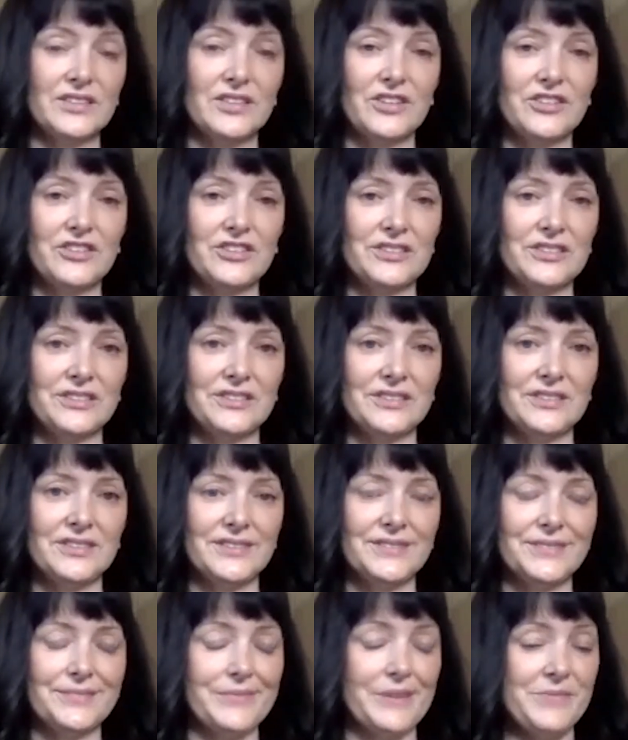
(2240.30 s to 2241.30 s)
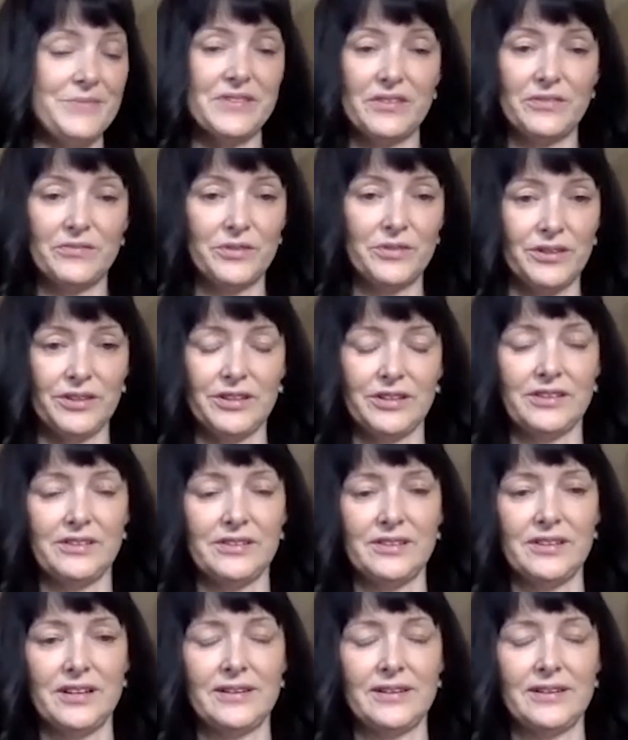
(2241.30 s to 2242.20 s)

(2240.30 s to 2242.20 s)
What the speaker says: consciousness, I'm in love with it.